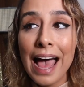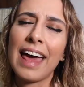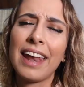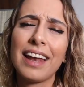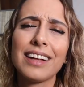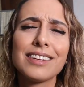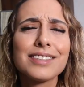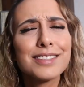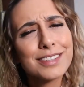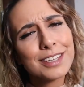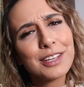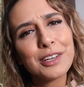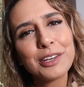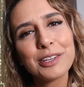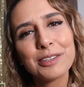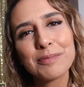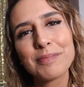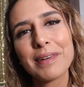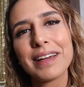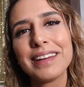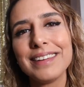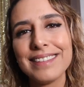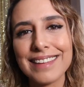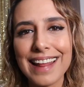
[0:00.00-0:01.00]
And I'll see you in
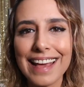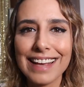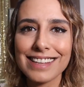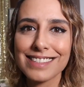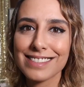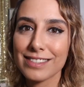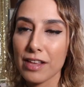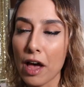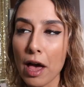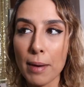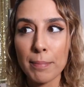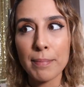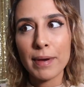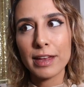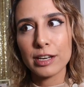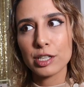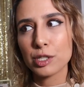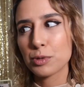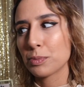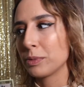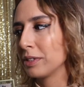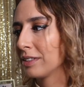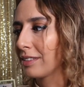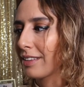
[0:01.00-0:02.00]
my next time
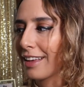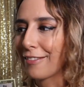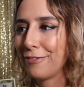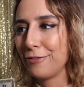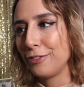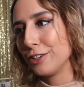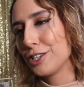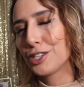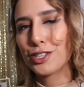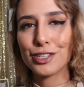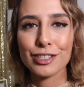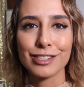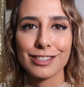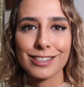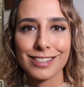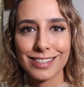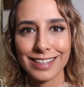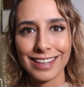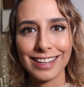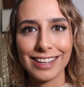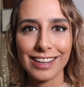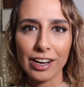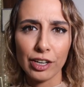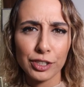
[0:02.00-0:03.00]
management,
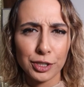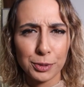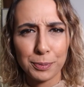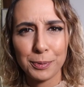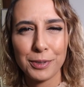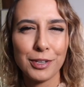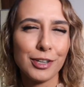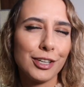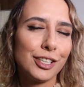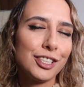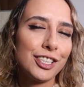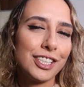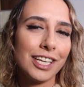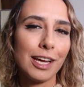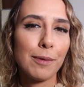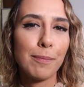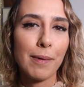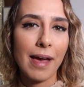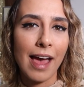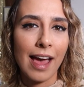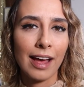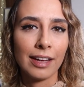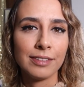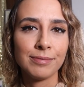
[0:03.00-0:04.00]
efficiency, entrepreneurship,
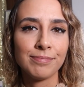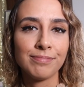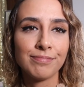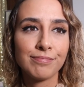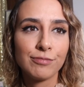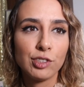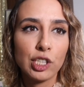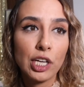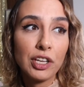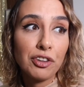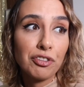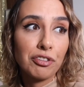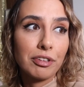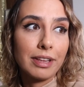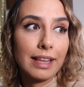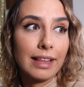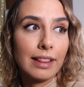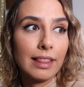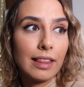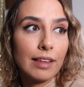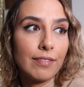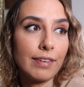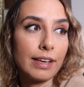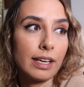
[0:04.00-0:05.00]
and generally
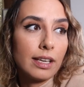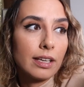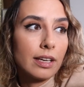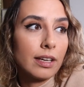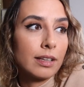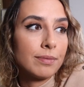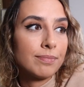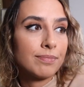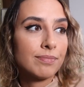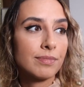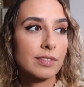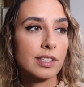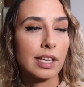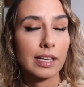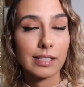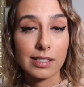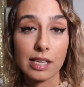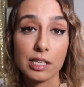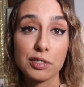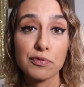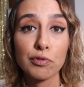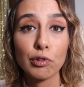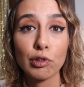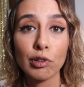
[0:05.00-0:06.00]
living a
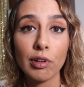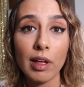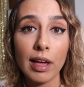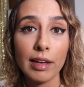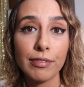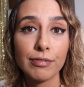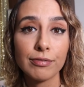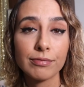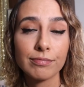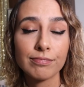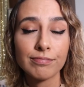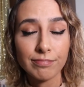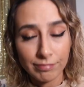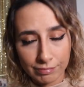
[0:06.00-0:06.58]
successful life